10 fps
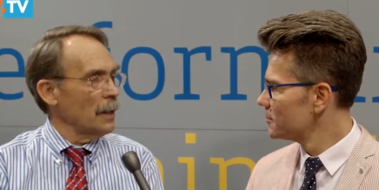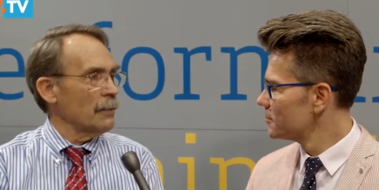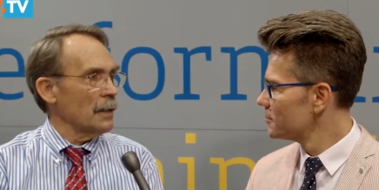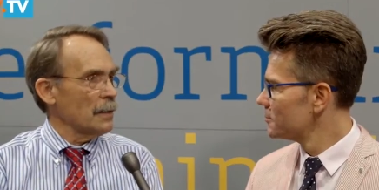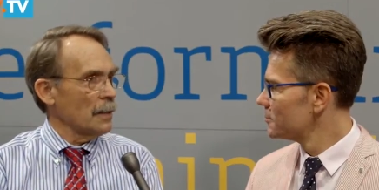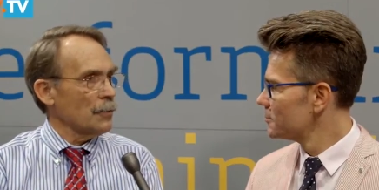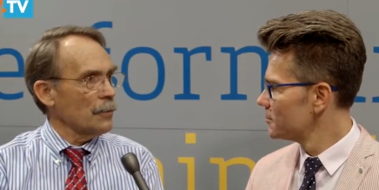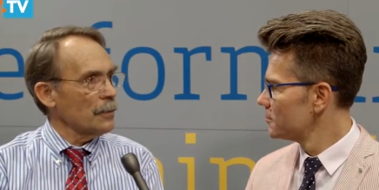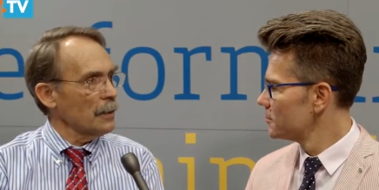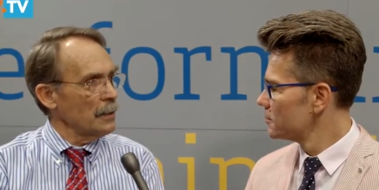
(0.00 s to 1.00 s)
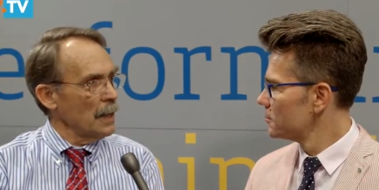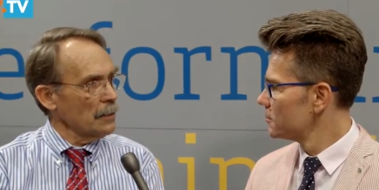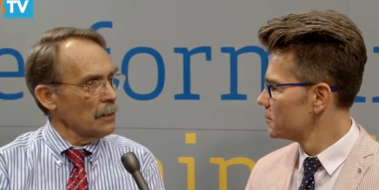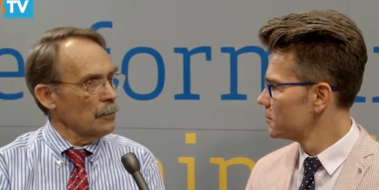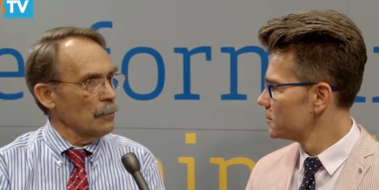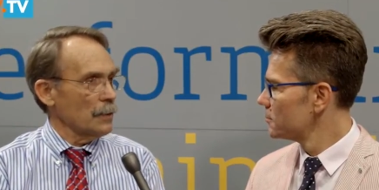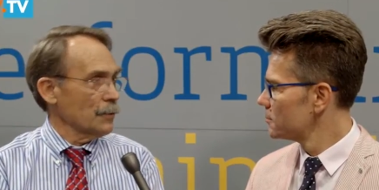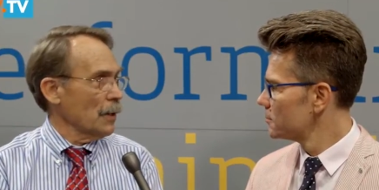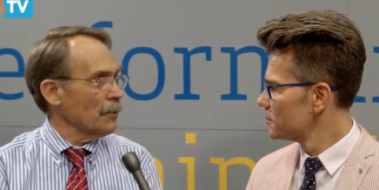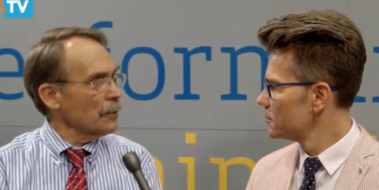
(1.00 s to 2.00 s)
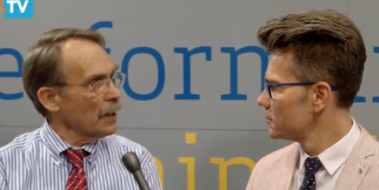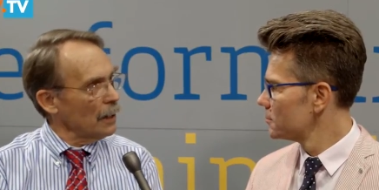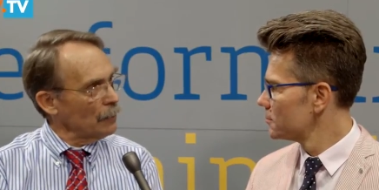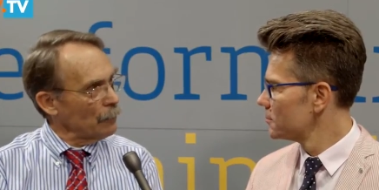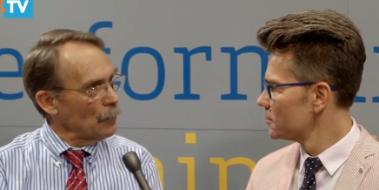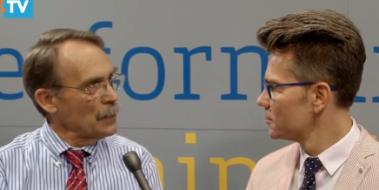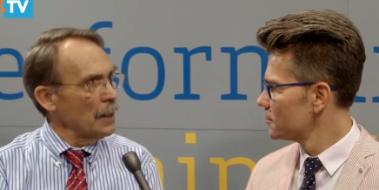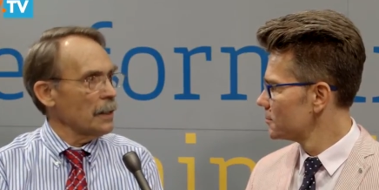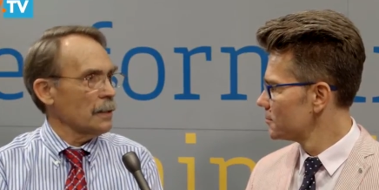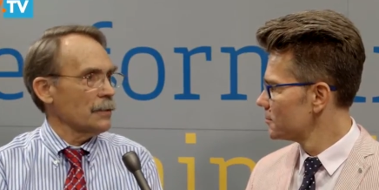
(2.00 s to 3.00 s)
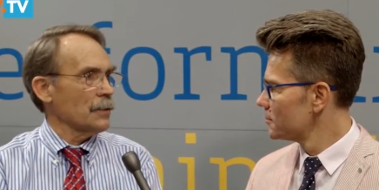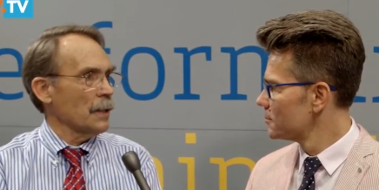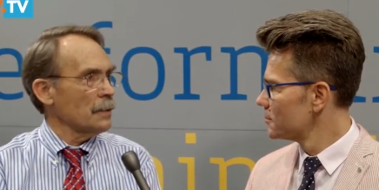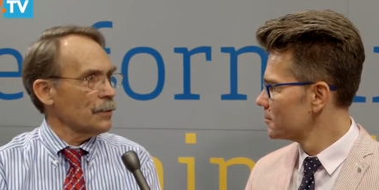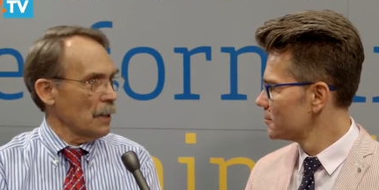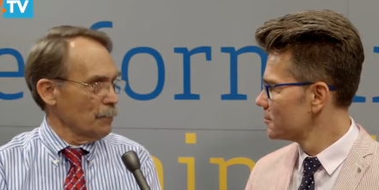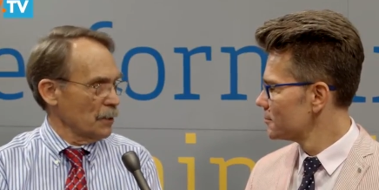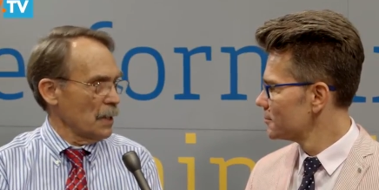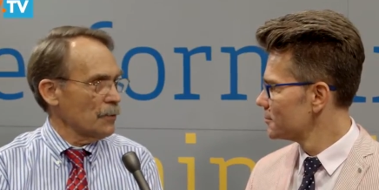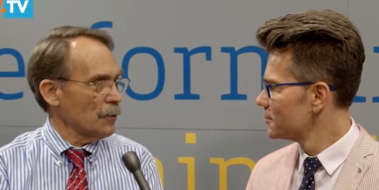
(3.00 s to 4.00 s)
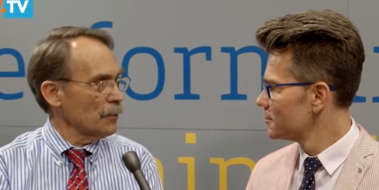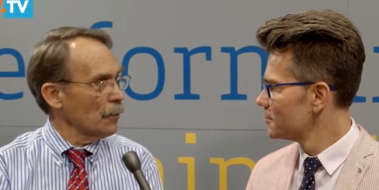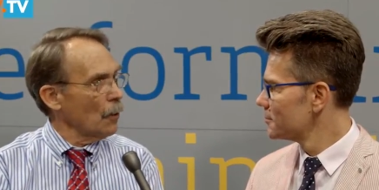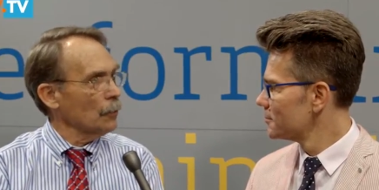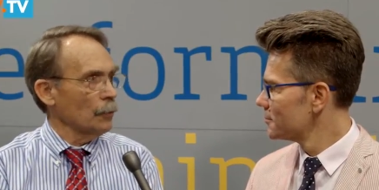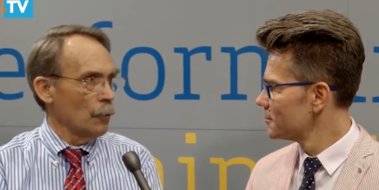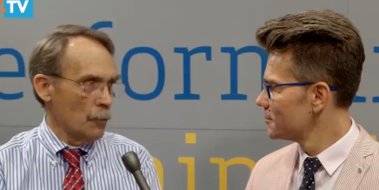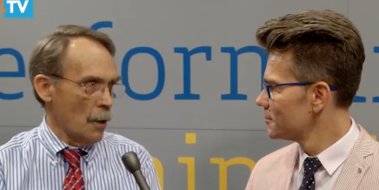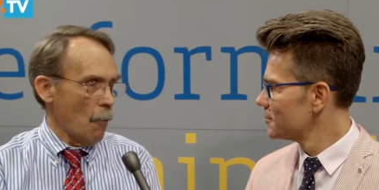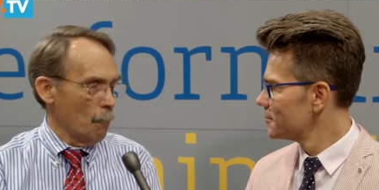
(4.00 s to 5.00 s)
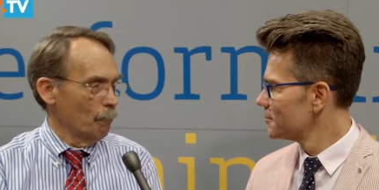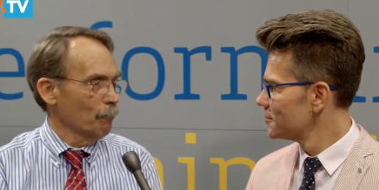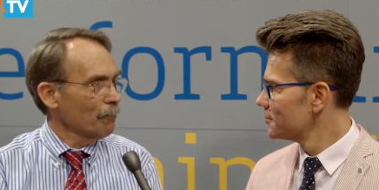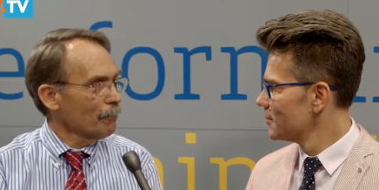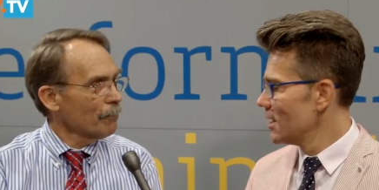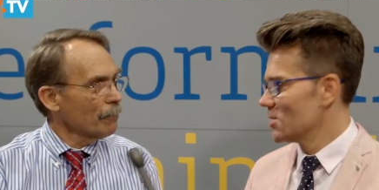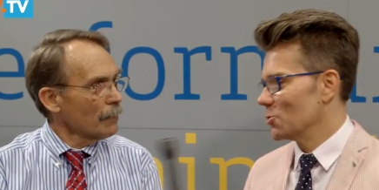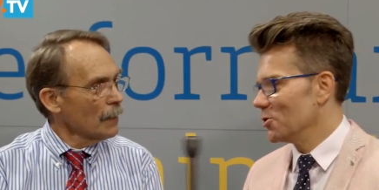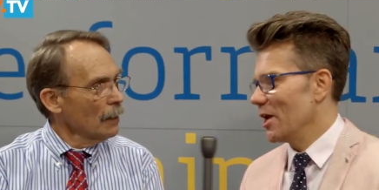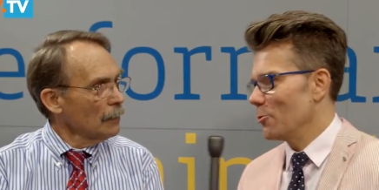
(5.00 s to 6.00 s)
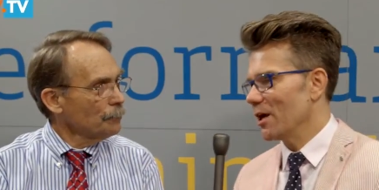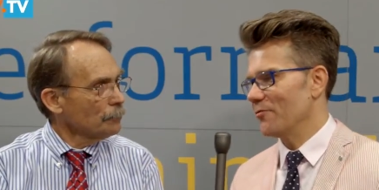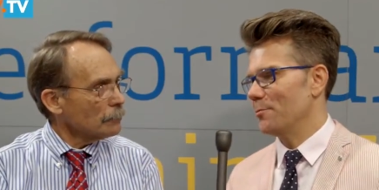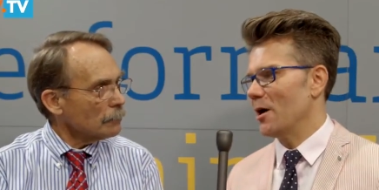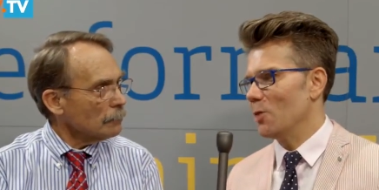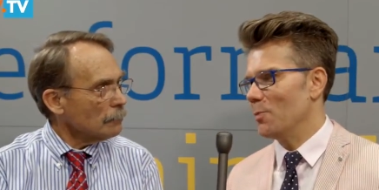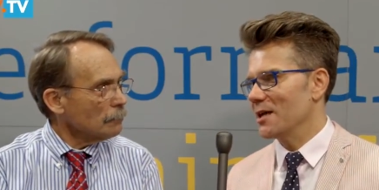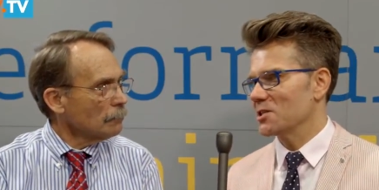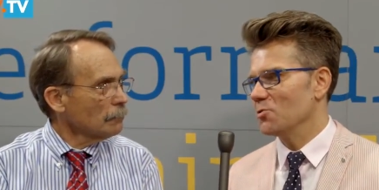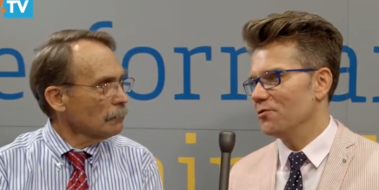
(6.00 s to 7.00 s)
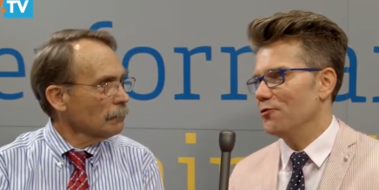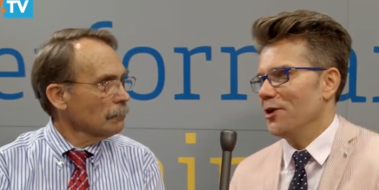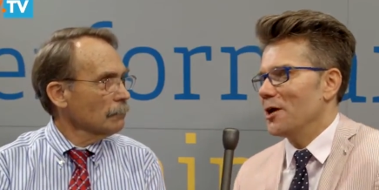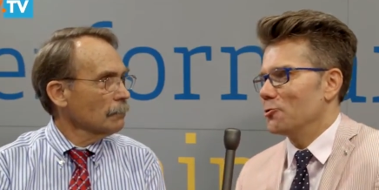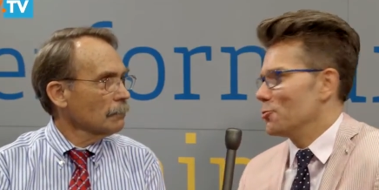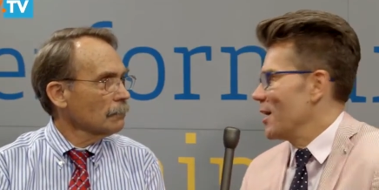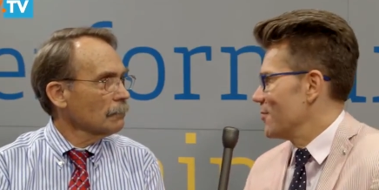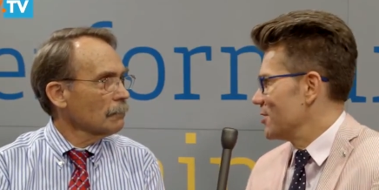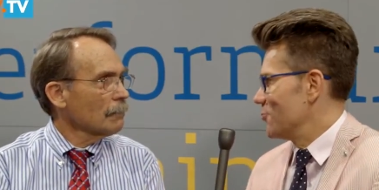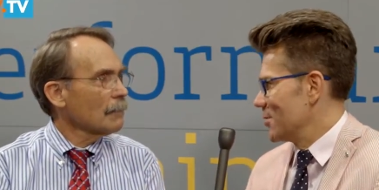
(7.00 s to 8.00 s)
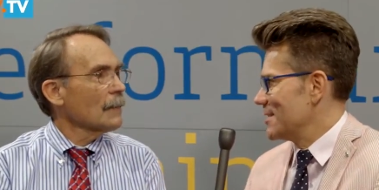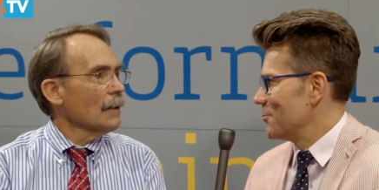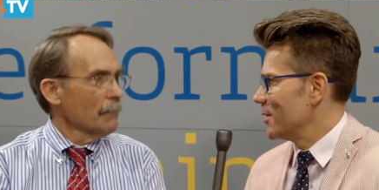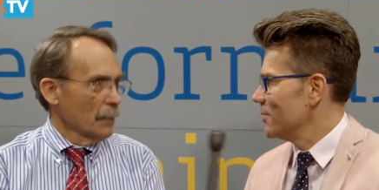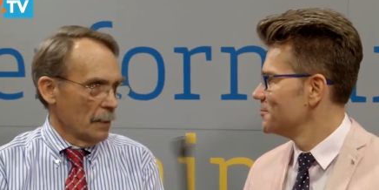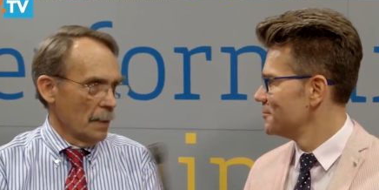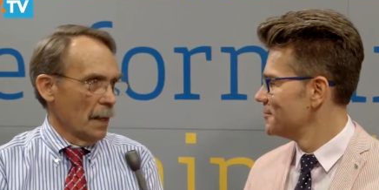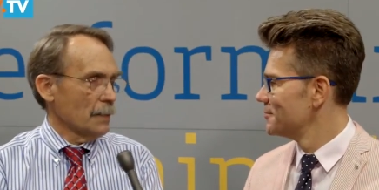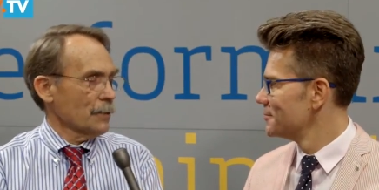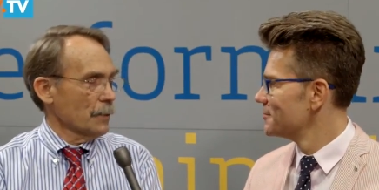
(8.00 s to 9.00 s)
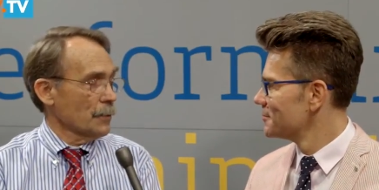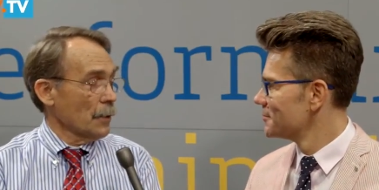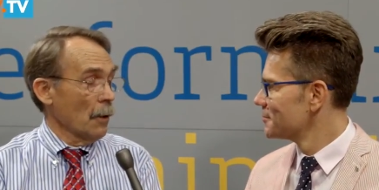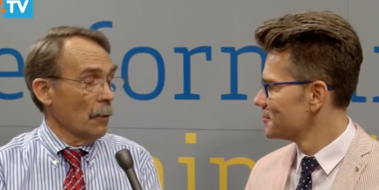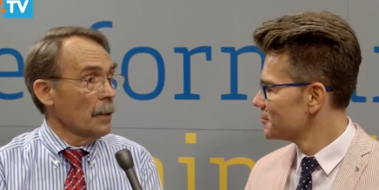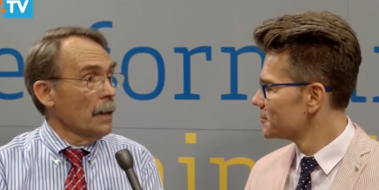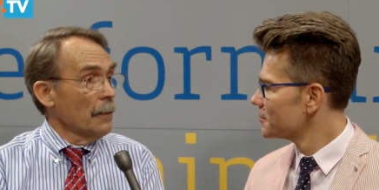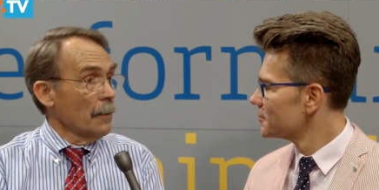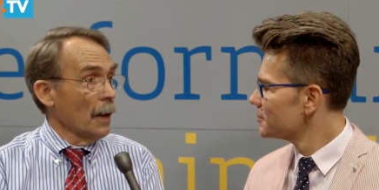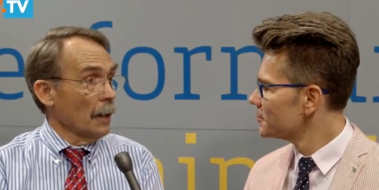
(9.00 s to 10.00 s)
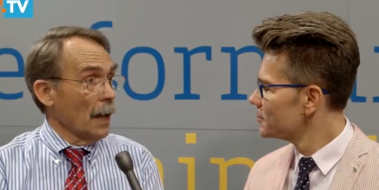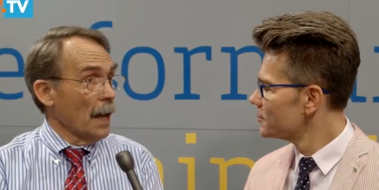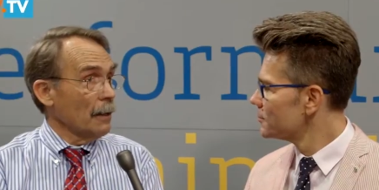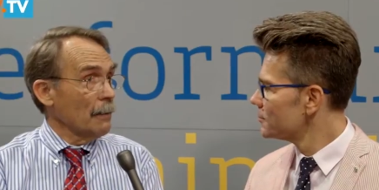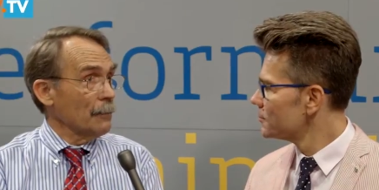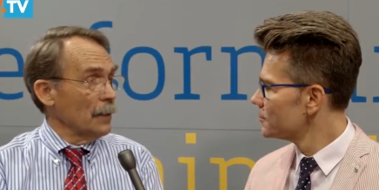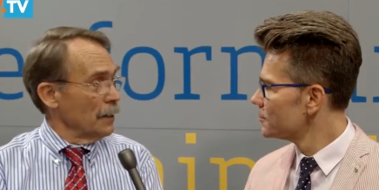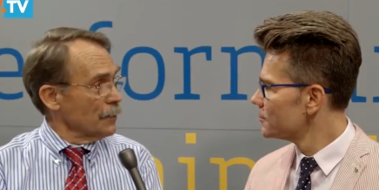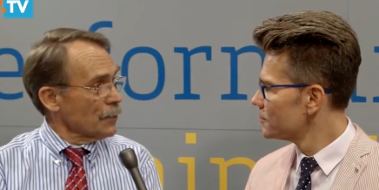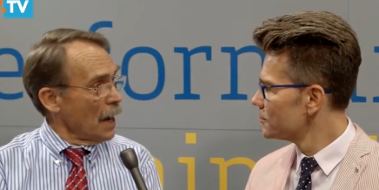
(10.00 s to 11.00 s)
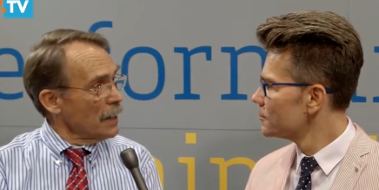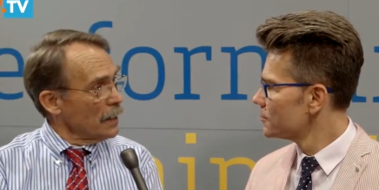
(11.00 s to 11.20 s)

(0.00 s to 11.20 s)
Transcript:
Speaker 1: in the desert, connected to the Southern California Edison substation called Lugo.
Speaker 2: So today we have power plants with 300 megawatt, for example. Yeah?
Speaker 1: Yes. So a lot of the design